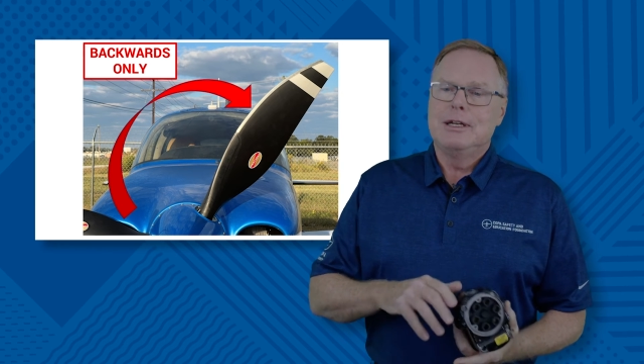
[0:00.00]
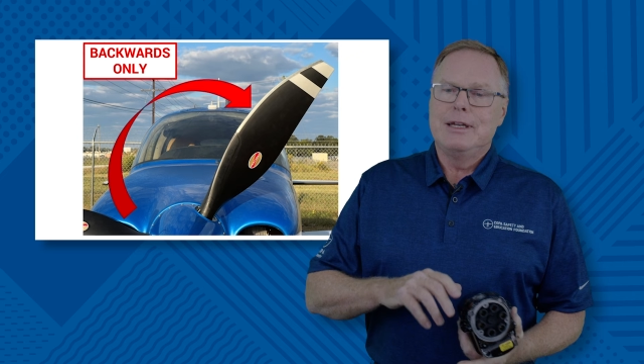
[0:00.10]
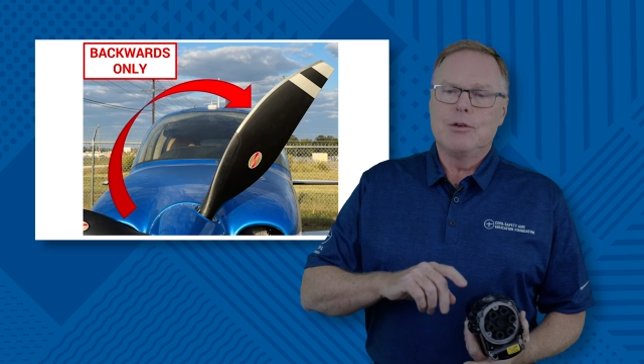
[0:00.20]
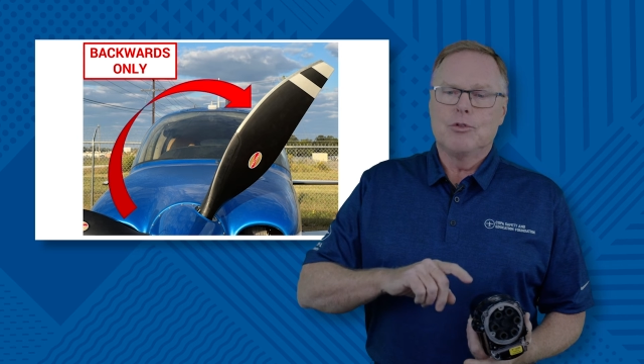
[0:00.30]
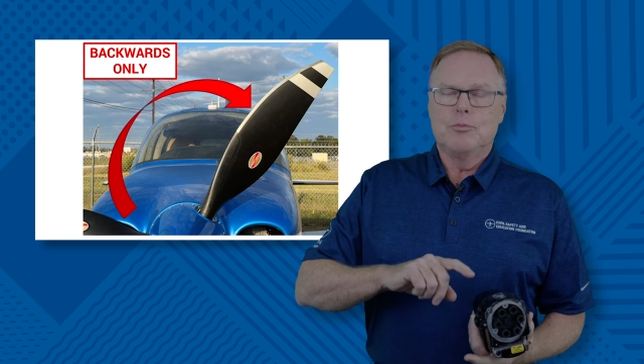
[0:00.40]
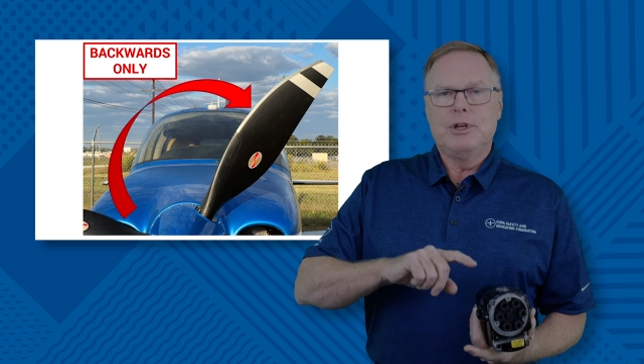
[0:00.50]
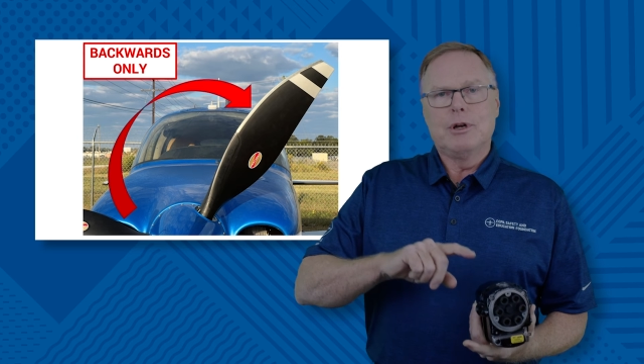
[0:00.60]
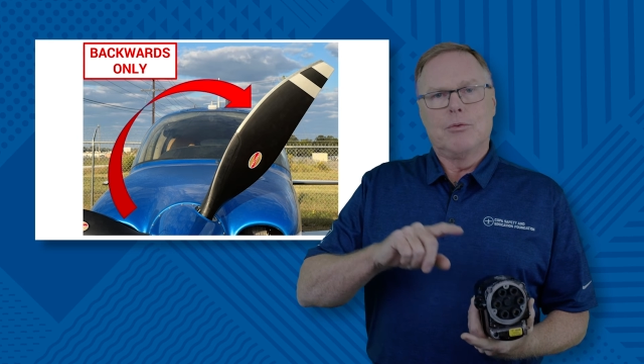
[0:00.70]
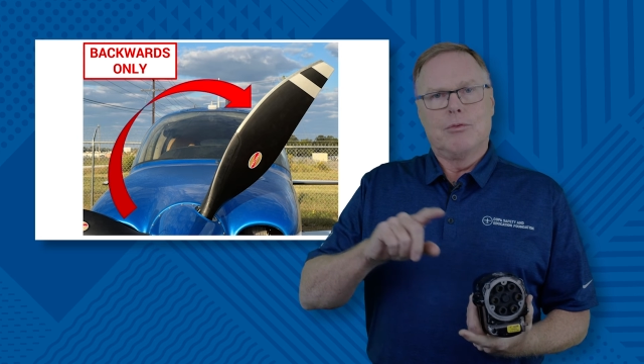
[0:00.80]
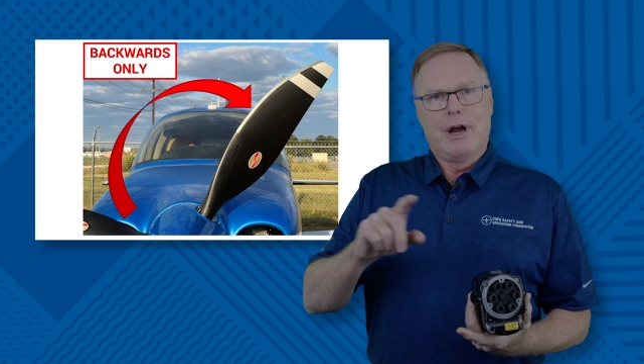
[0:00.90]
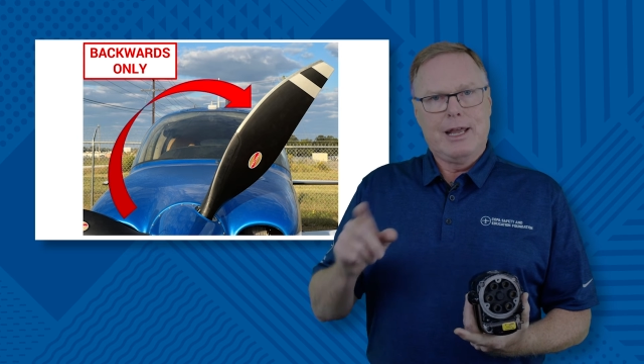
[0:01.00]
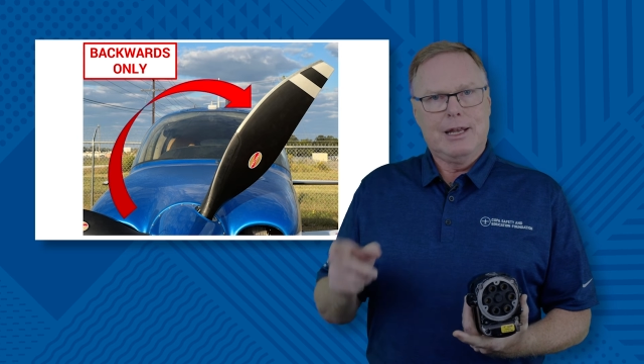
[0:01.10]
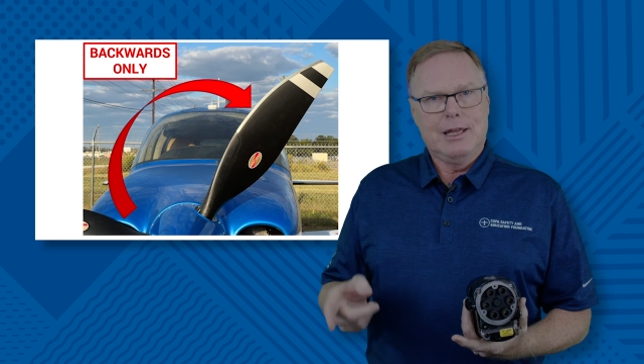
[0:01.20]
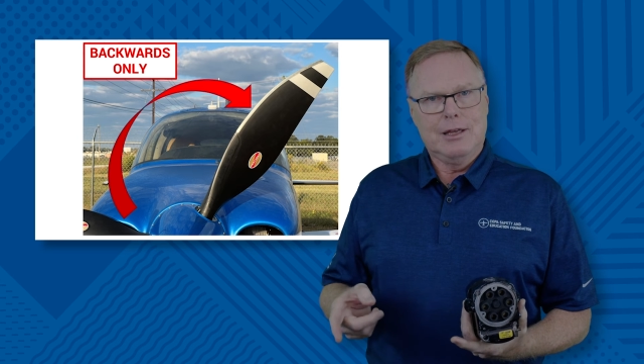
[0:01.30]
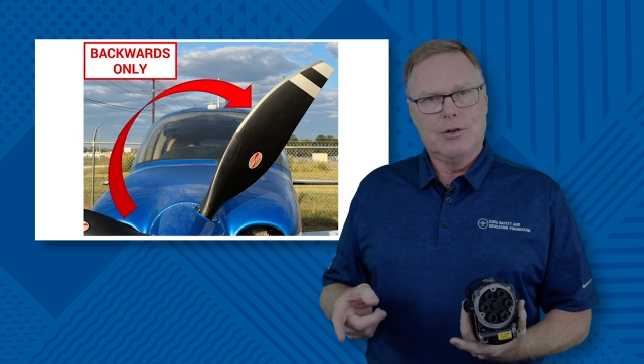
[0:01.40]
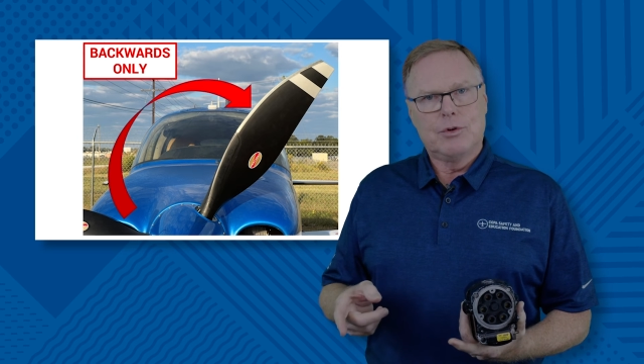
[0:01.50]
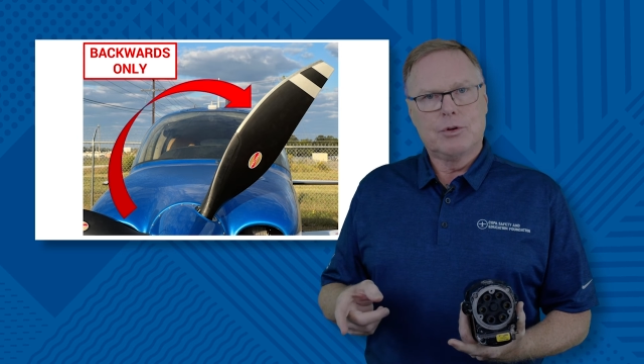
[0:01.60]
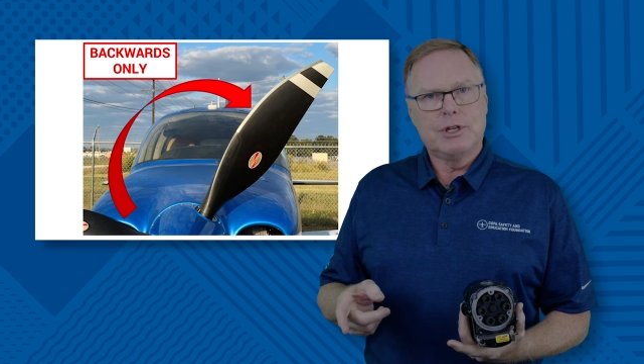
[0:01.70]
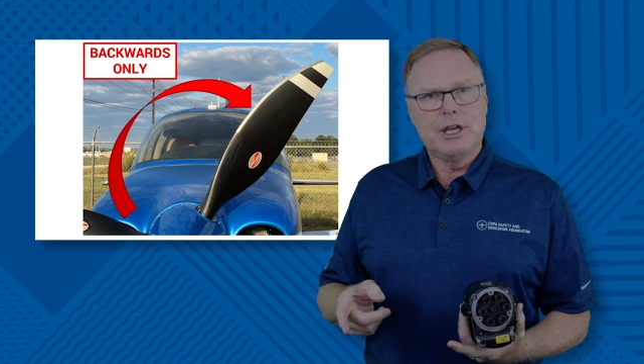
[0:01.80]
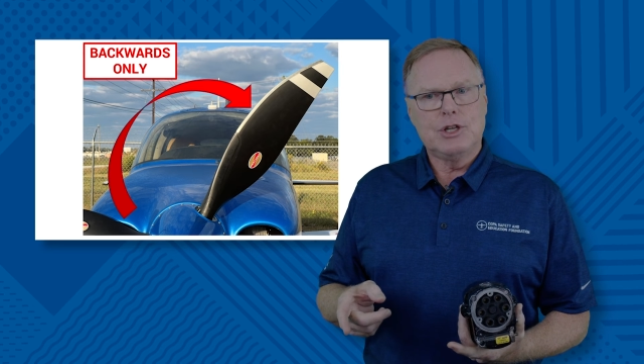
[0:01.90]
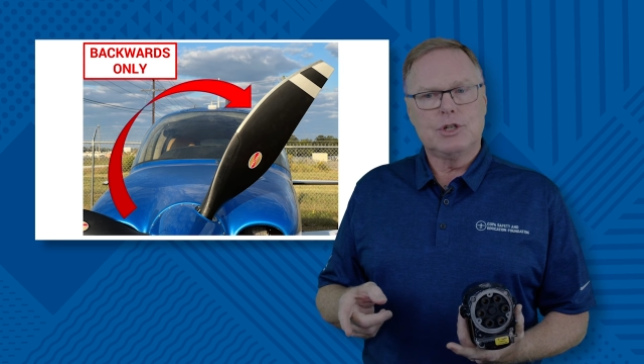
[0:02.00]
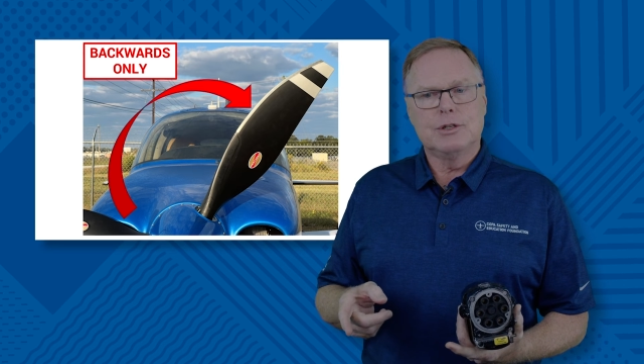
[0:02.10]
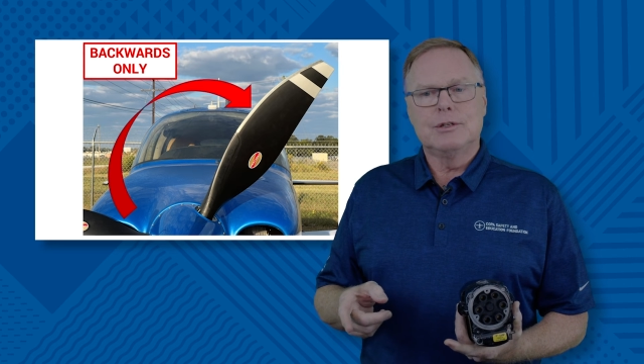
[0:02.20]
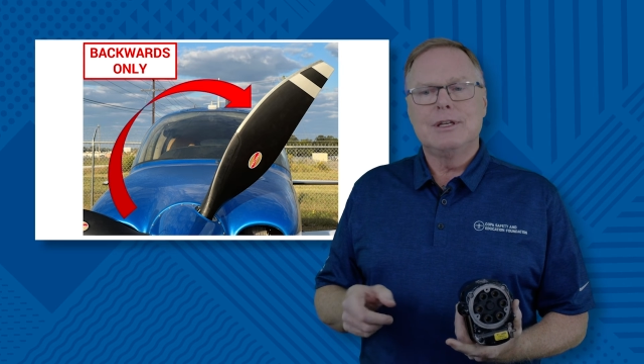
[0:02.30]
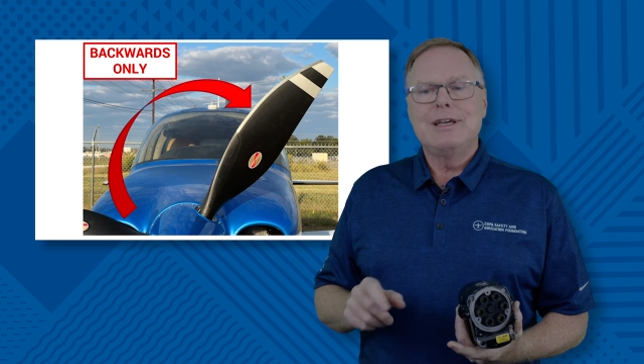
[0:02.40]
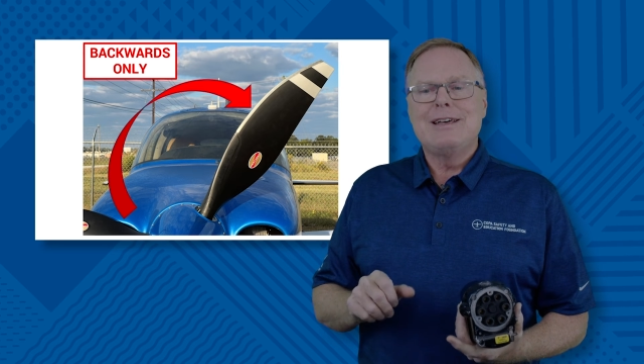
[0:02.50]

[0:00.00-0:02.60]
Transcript: it would be a right hand rotation.